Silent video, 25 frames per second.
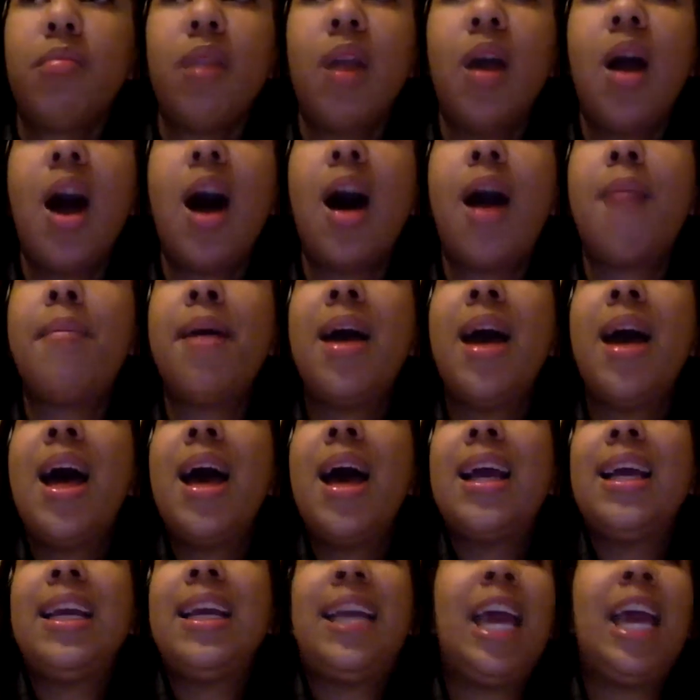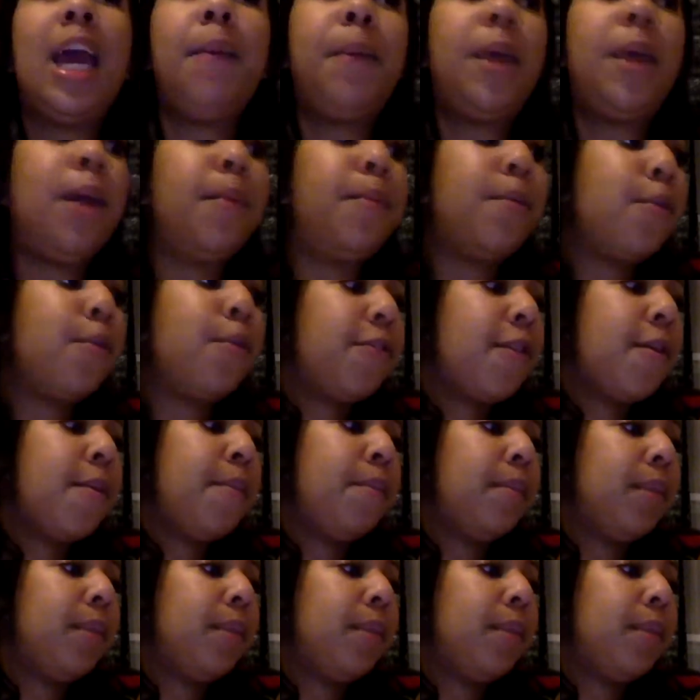um, get people
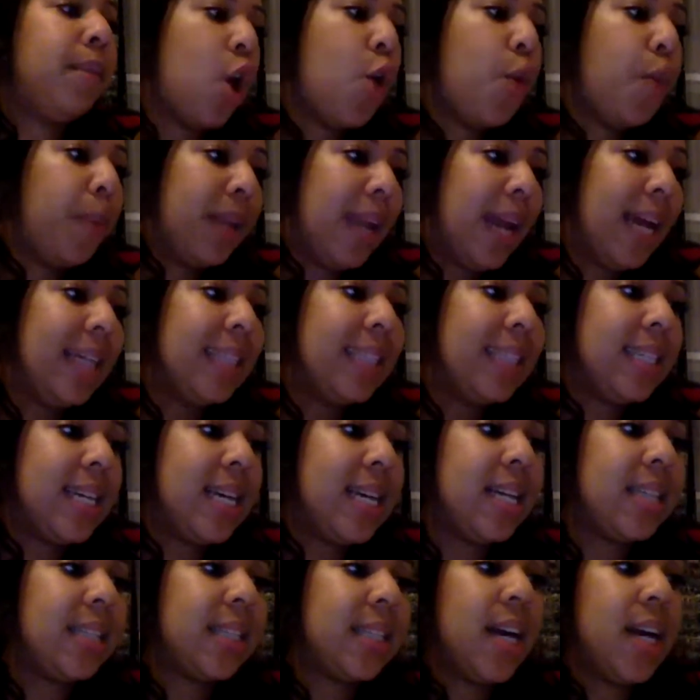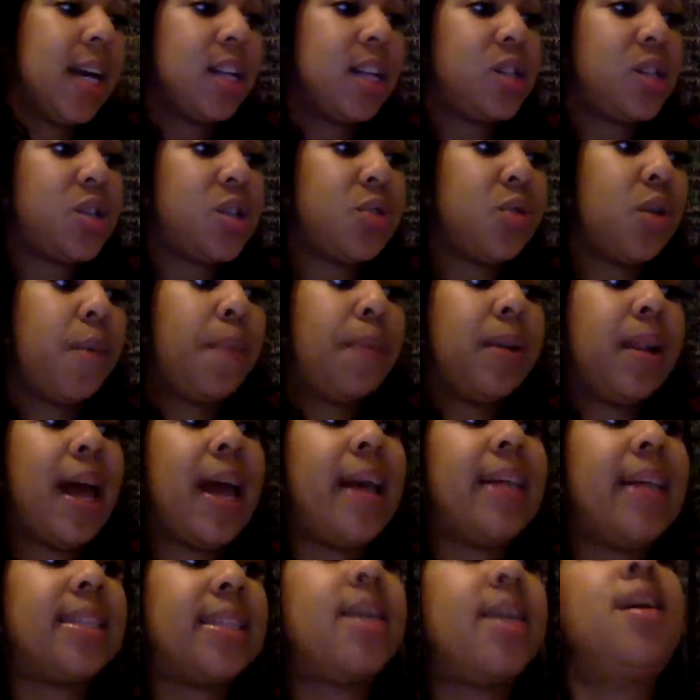from low places to a
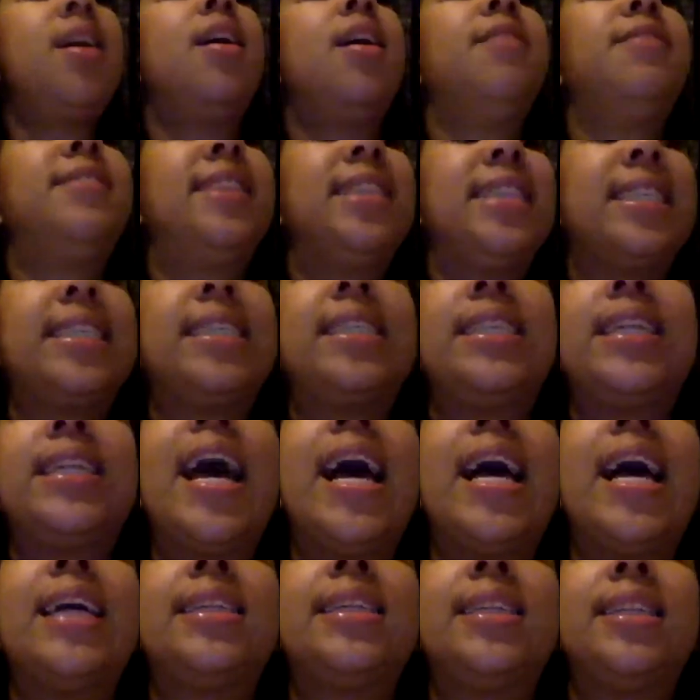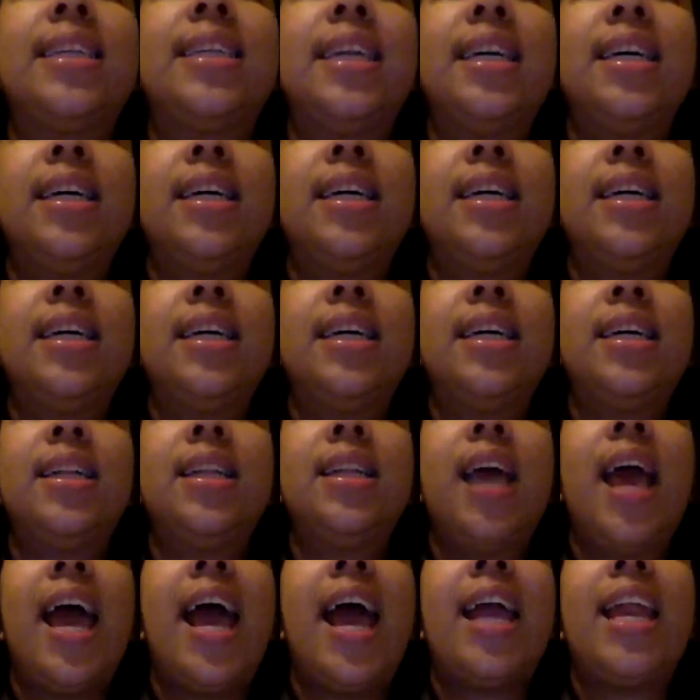place of success.
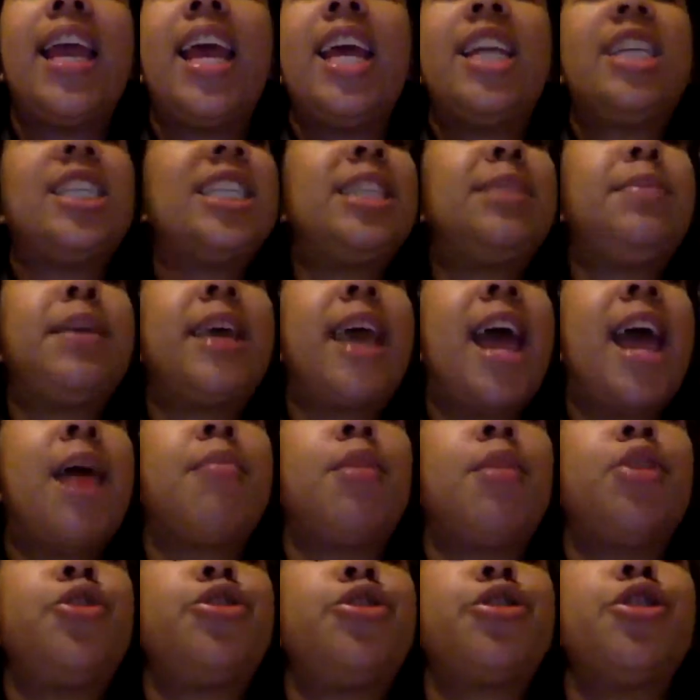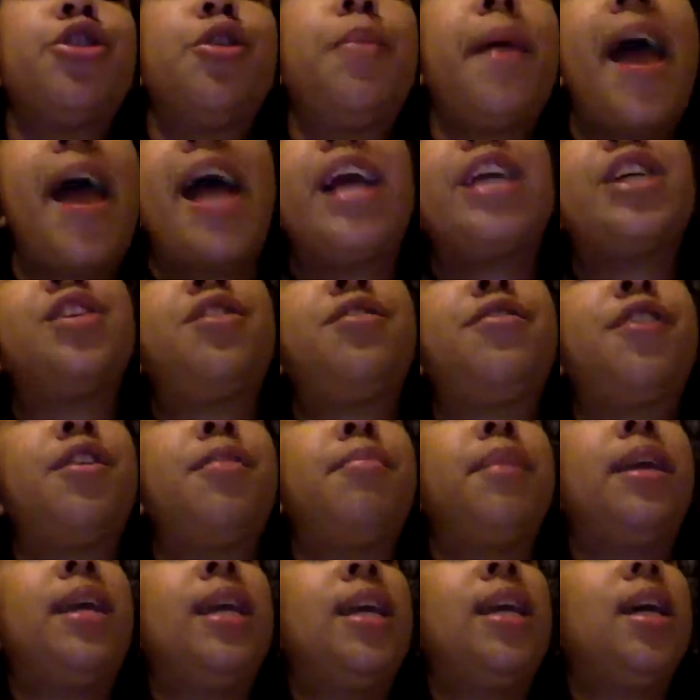And it just became a true passion for
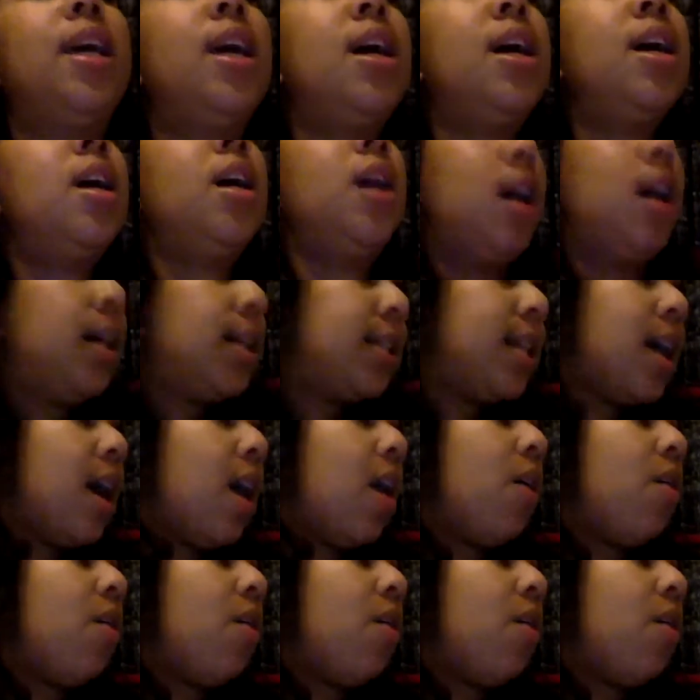me. So,